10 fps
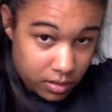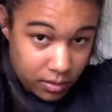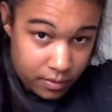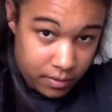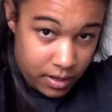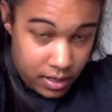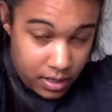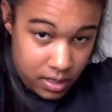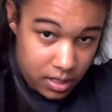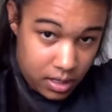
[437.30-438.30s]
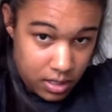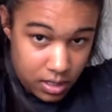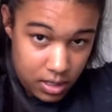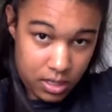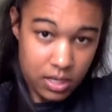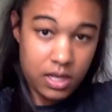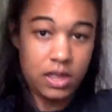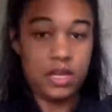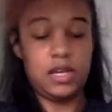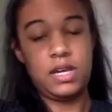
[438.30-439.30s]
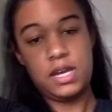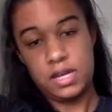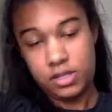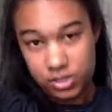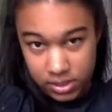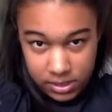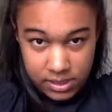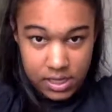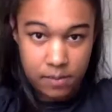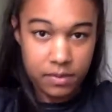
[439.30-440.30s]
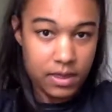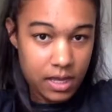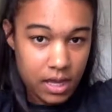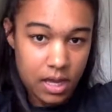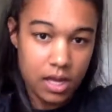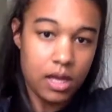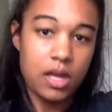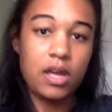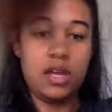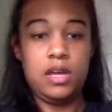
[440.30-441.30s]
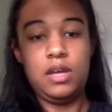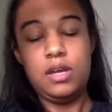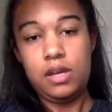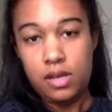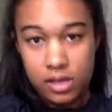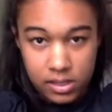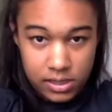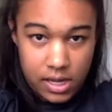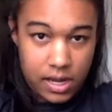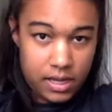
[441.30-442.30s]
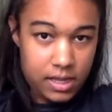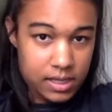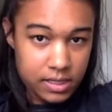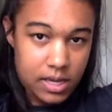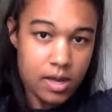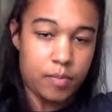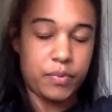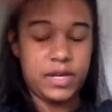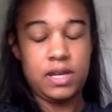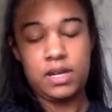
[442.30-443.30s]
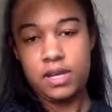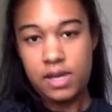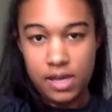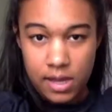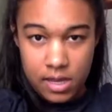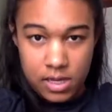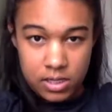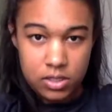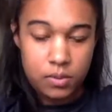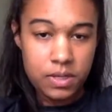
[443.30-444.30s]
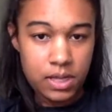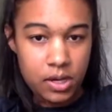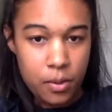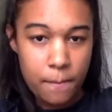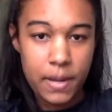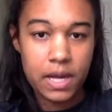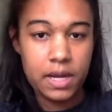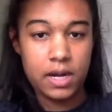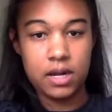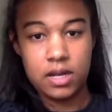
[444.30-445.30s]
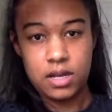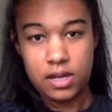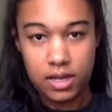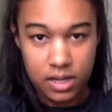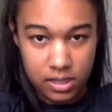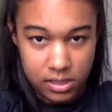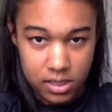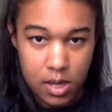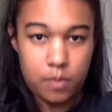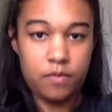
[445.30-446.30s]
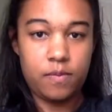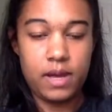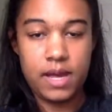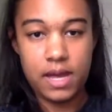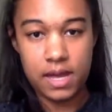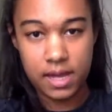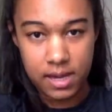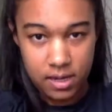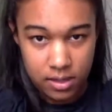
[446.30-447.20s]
Alright, and then again, just the same thing. Tie this up into a little bun at the top of my head.